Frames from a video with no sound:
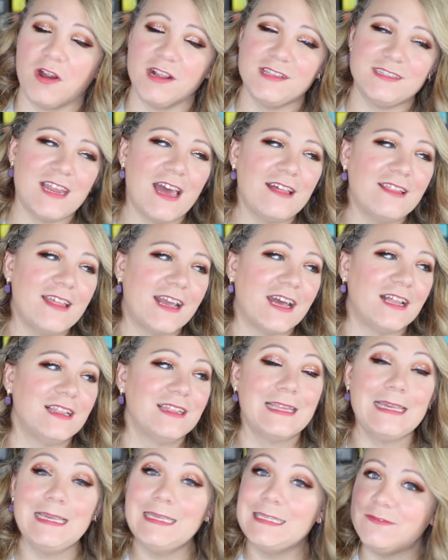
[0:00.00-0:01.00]
It's not like a
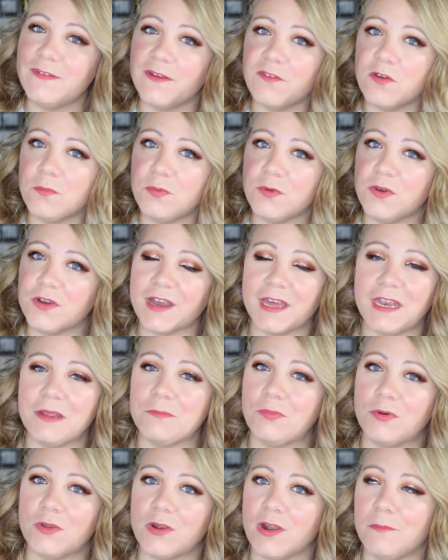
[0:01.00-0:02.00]
least favorite book. I
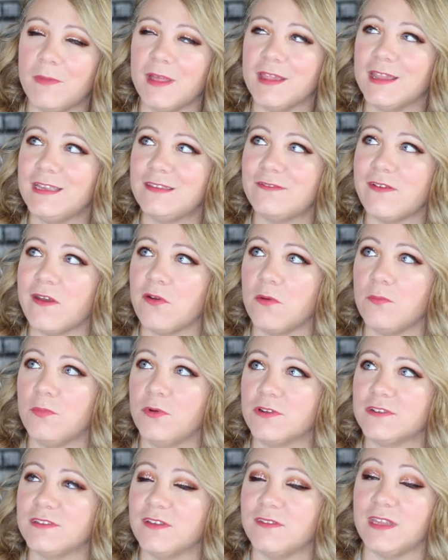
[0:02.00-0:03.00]
didn't put it on my least favorite
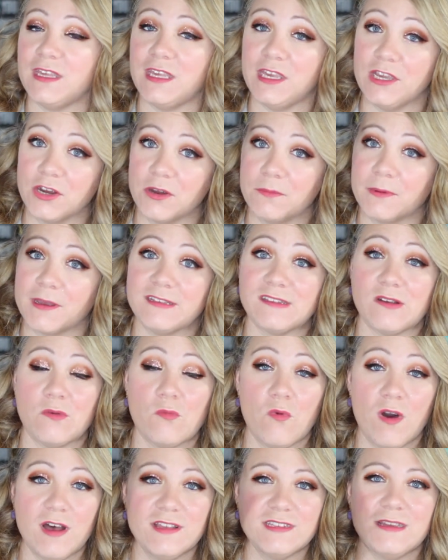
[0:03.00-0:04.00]
books of the year because it
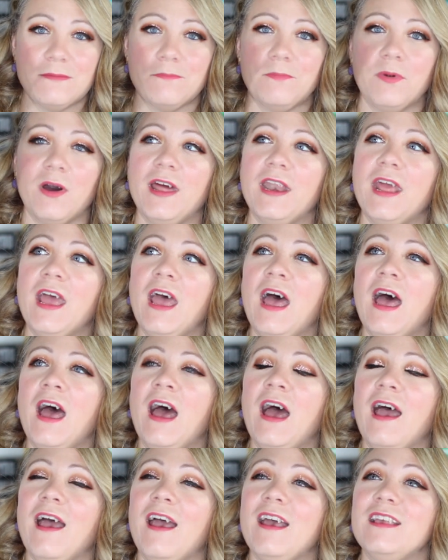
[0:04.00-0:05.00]
wasn't, but
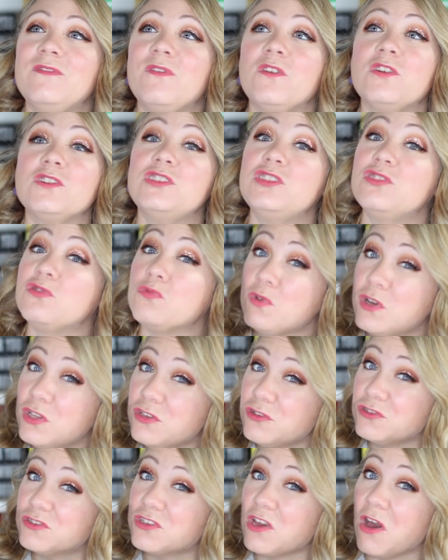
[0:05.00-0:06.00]
as far as
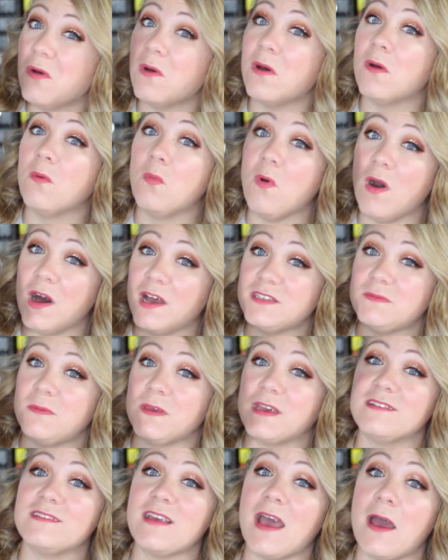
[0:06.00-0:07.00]
thrillers go, it was,
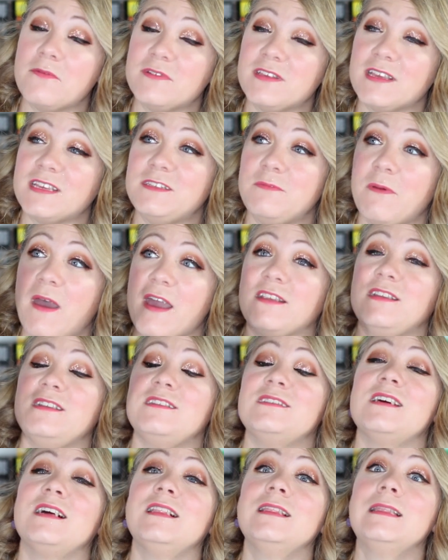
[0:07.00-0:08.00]
because I was
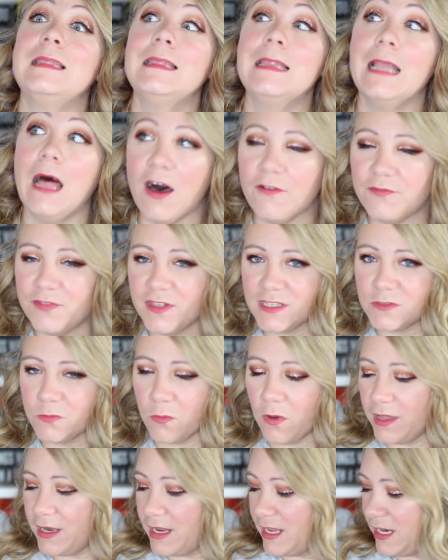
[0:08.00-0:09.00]
expecting to love this
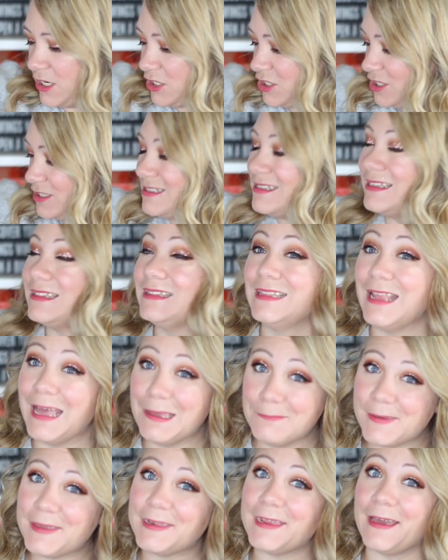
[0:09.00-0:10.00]
one, and it just
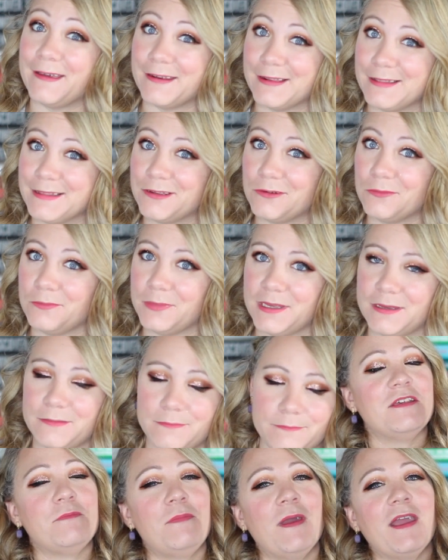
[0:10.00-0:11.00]
let me down a little
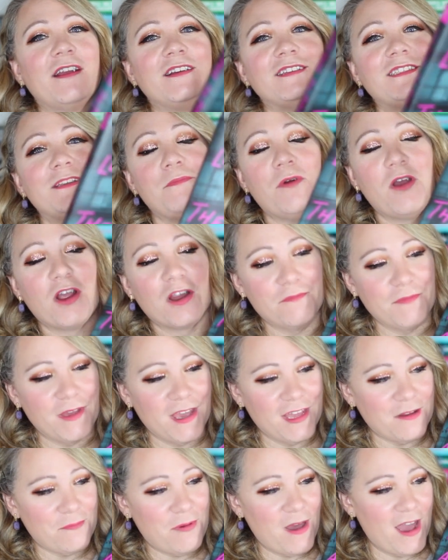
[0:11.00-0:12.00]
bit. The Paris
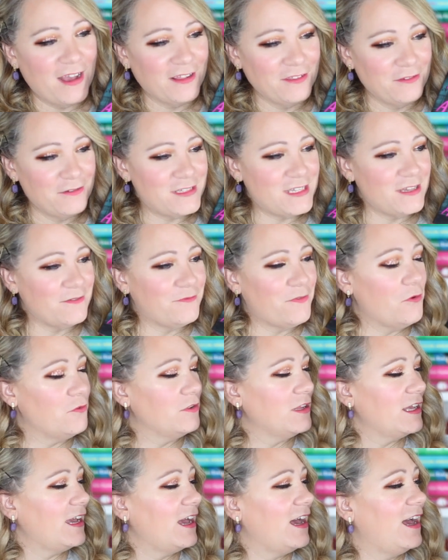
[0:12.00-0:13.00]
Apartment by Lucy
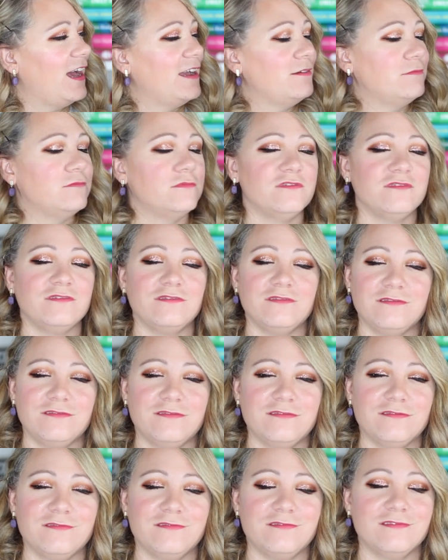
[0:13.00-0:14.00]
Foley.
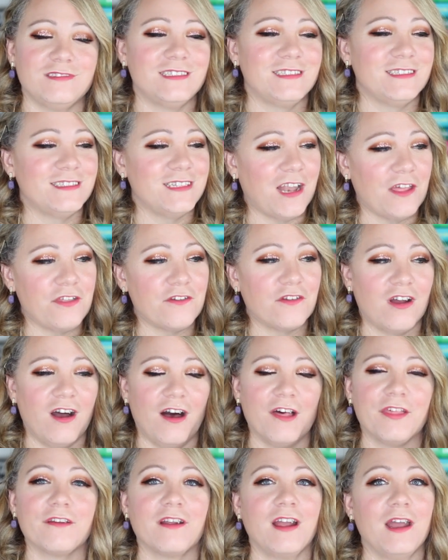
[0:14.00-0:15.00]
This is another
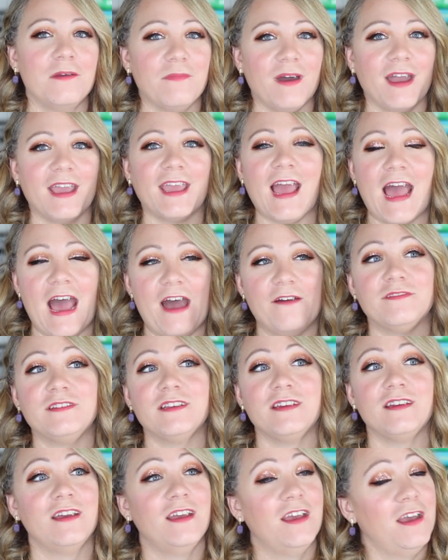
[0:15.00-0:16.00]
author I might have
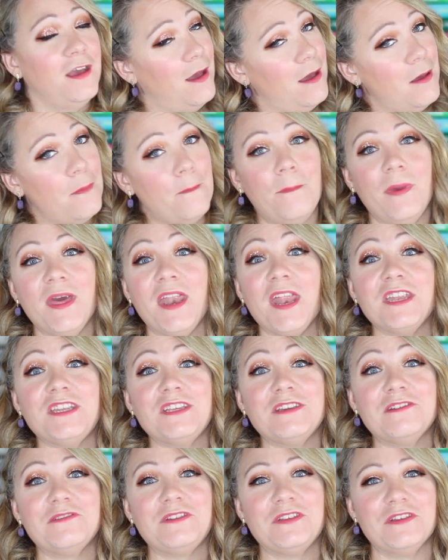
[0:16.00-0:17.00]
to bid
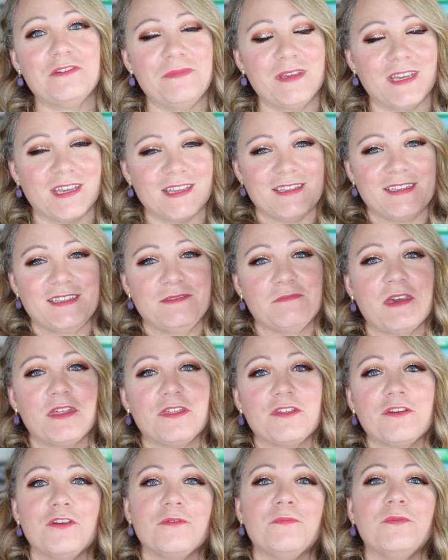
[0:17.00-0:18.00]
adieu to because this is my
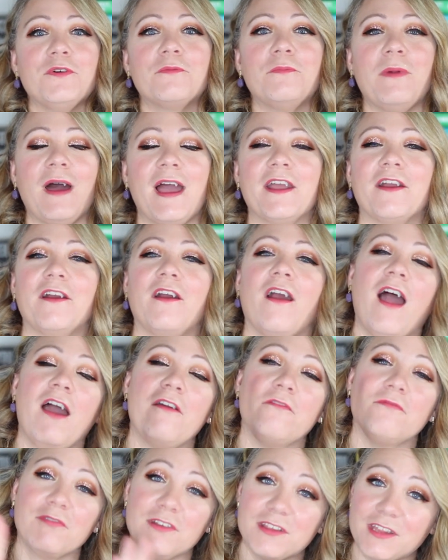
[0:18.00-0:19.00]
third book by her.
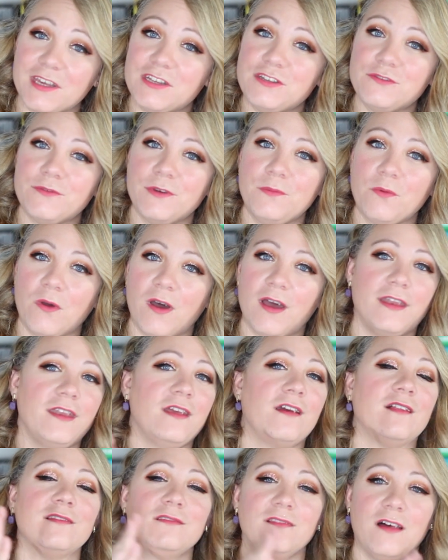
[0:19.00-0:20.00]
I've really enjoyed
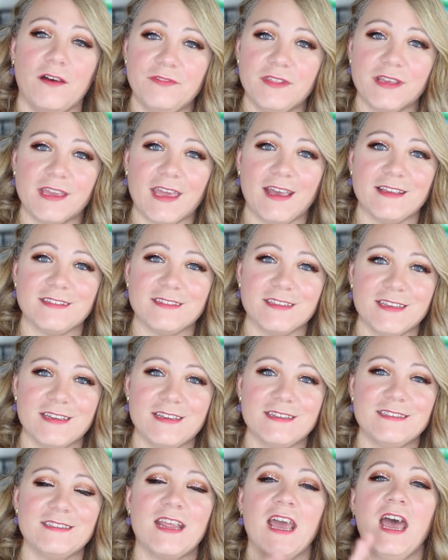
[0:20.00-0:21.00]
one, loved The Guest
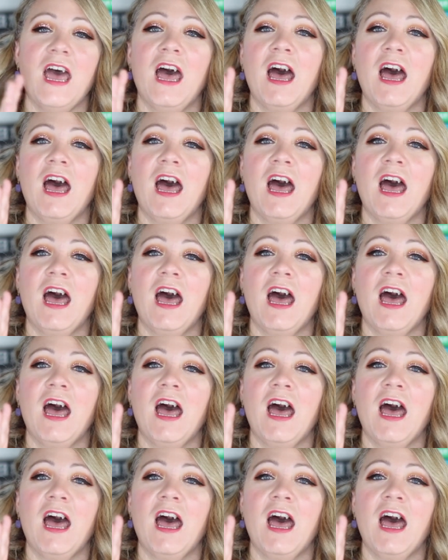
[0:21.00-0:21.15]
List.